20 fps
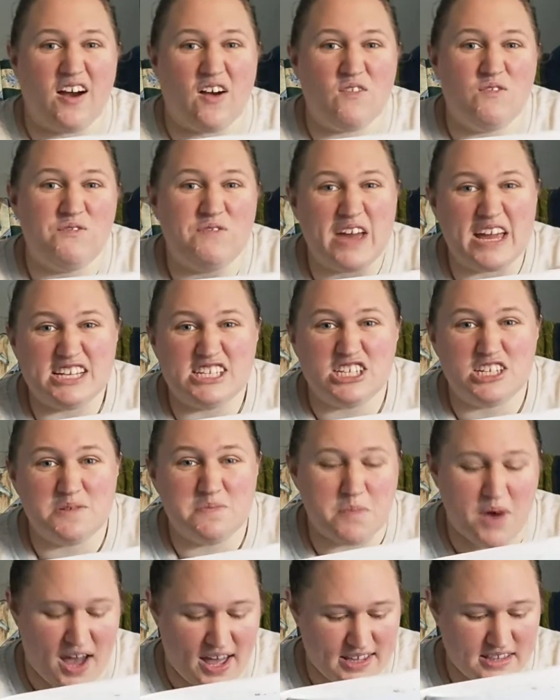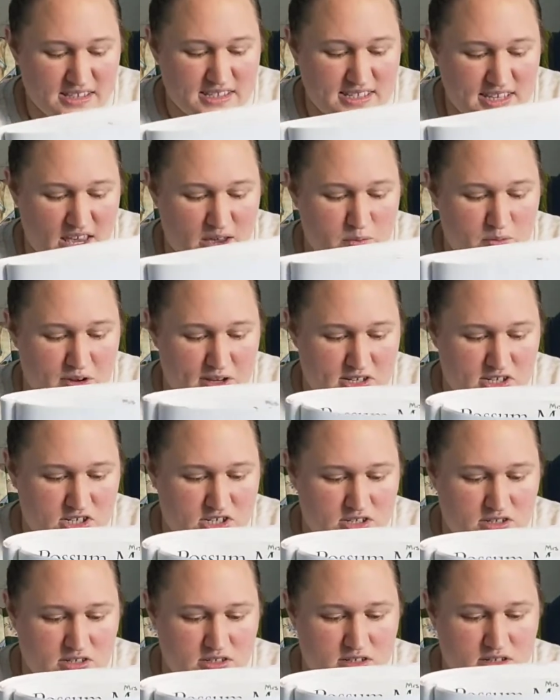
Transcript: a Vegemite sandwich.